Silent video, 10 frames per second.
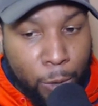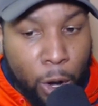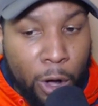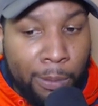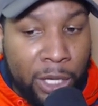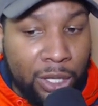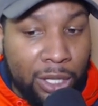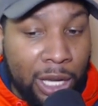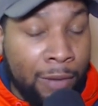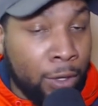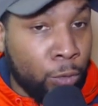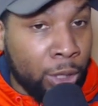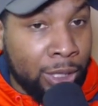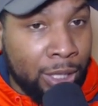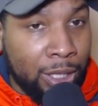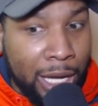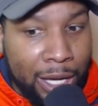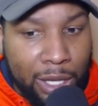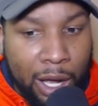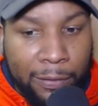were all mentioned as having really good
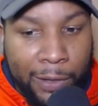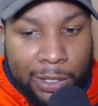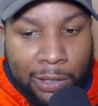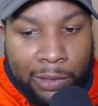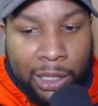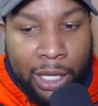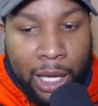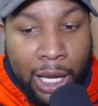days offensively.